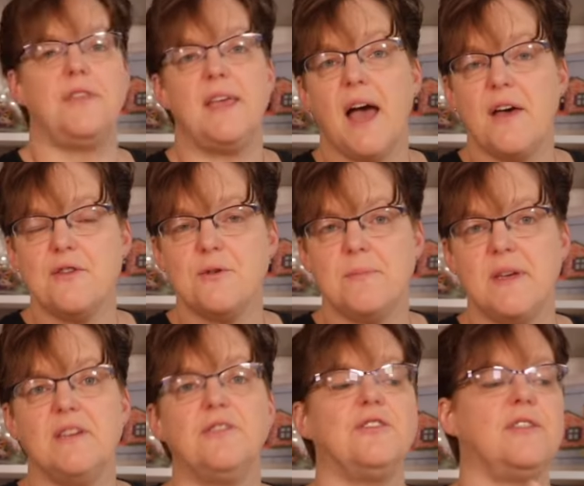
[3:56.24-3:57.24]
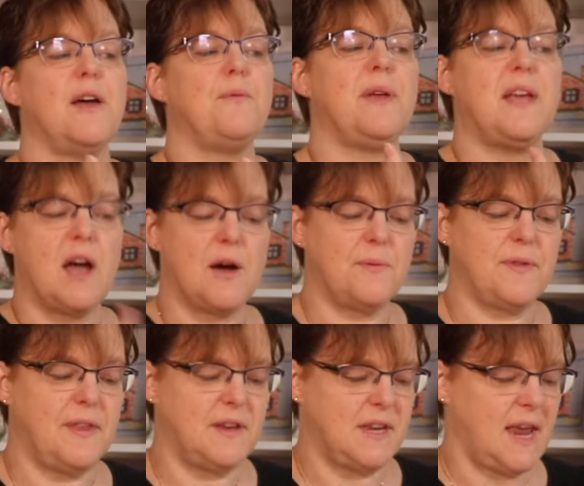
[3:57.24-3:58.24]
the other piece that we cut
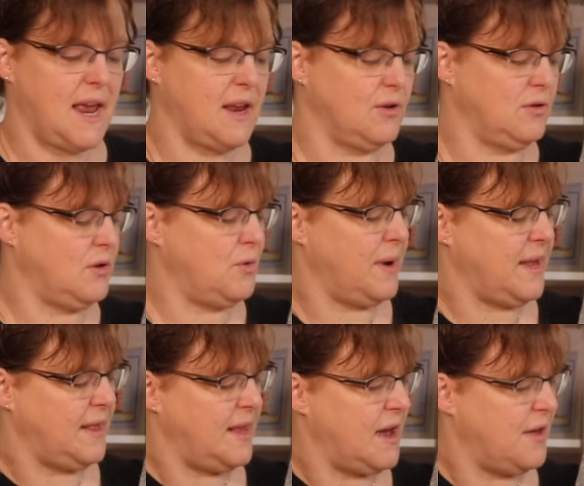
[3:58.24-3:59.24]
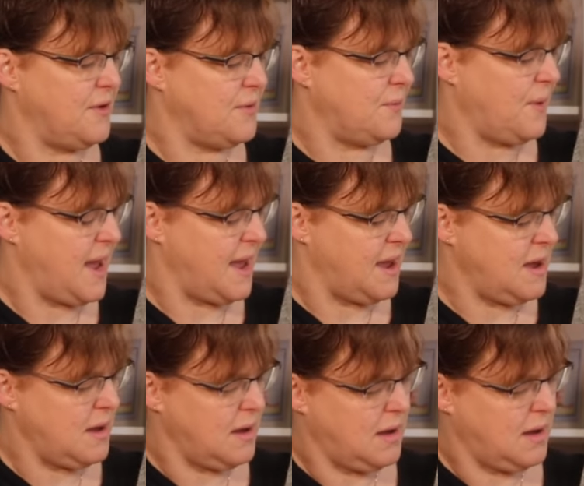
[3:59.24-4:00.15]
with the diagonal going the other way,